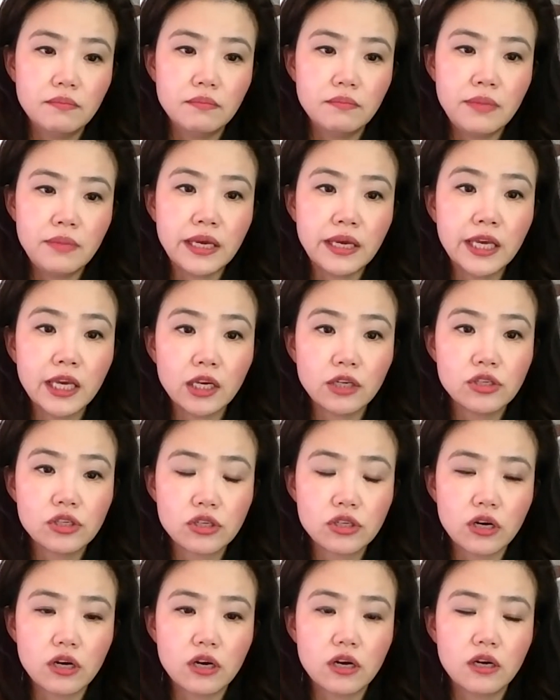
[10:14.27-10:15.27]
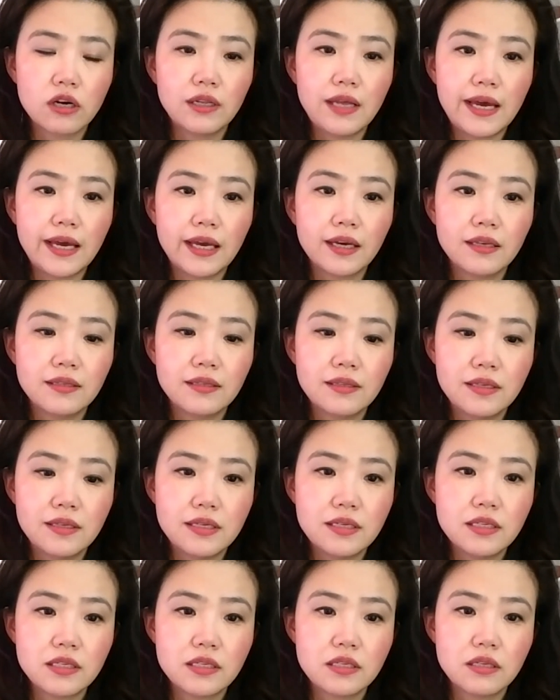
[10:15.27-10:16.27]
making sure like
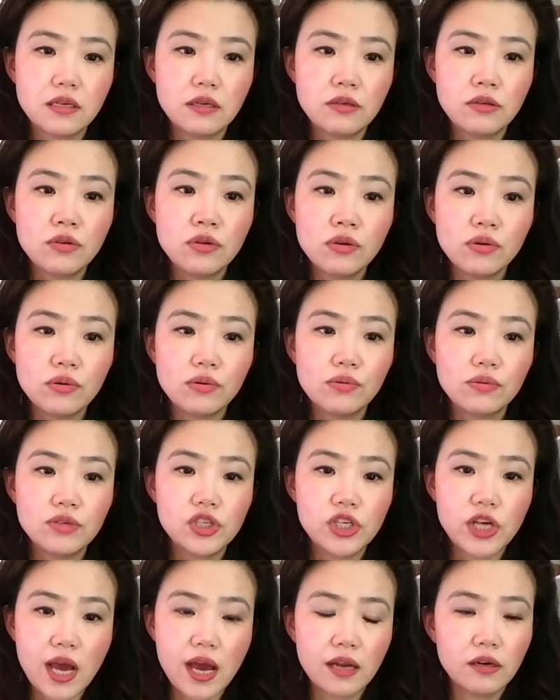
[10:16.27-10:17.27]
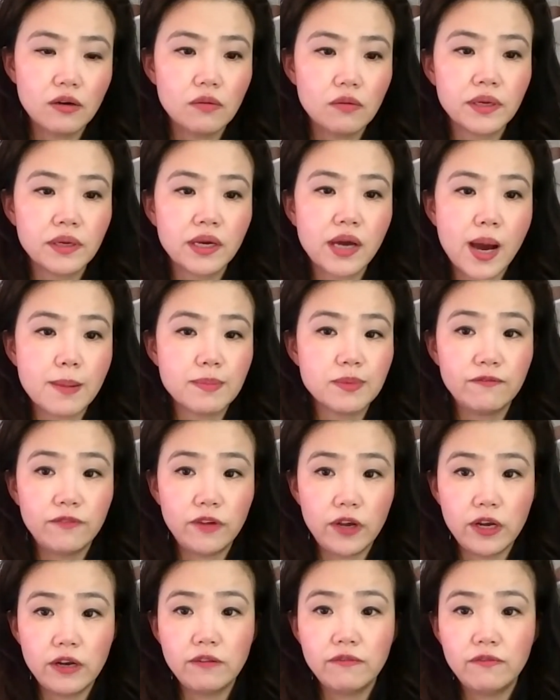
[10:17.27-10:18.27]
this new channel becomes
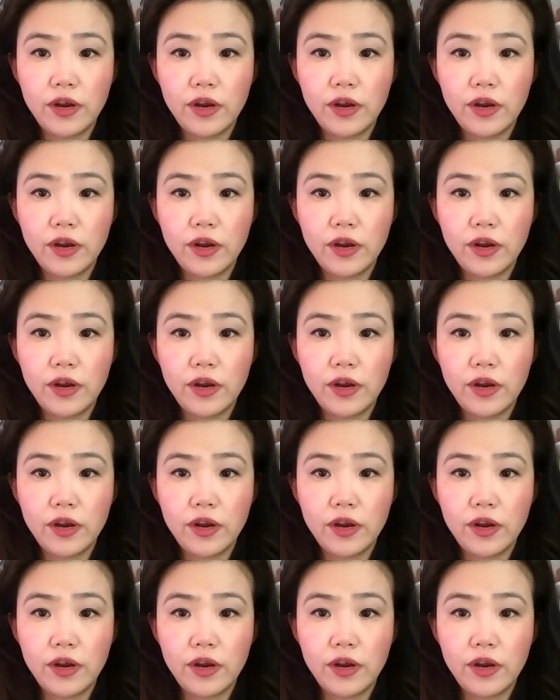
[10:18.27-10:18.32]
very,